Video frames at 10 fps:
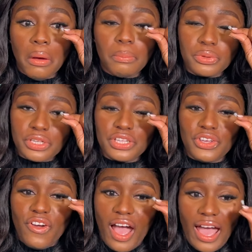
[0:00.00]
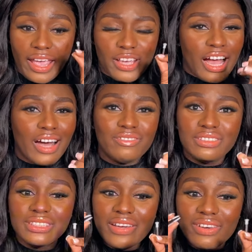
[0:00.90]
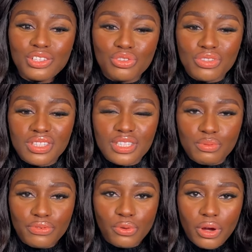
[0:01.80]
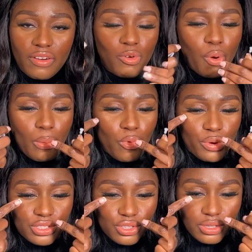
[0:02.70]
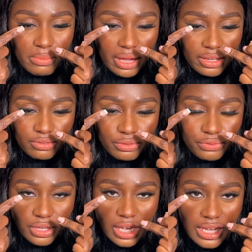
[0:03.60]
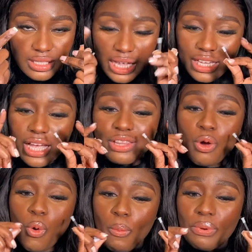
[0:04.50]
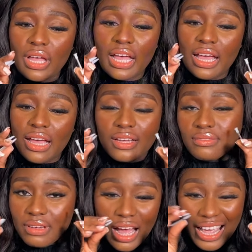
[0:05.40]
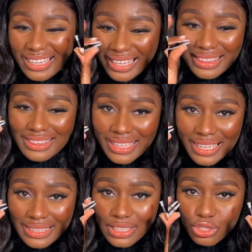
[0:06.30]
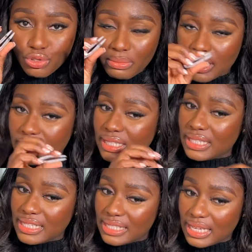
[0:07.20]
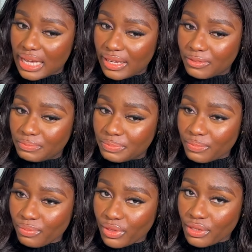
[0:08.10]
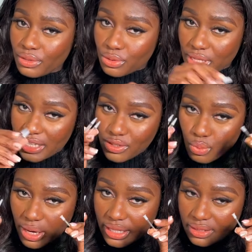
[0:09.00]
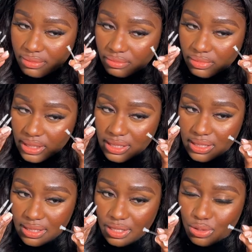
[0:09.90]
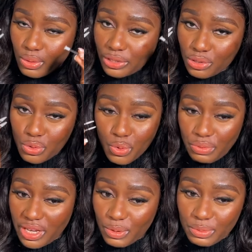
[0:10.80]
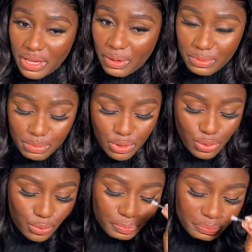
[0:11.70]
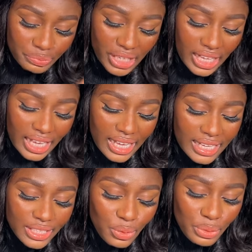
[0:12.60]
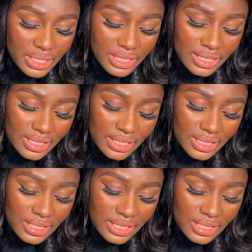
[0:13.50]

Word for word: put it in your eye. I've never used this before. I'm always using my fingers. I, I hope and I think this should make it easier. So that's why this is there. So I just hope it helps helps me too. Anyways,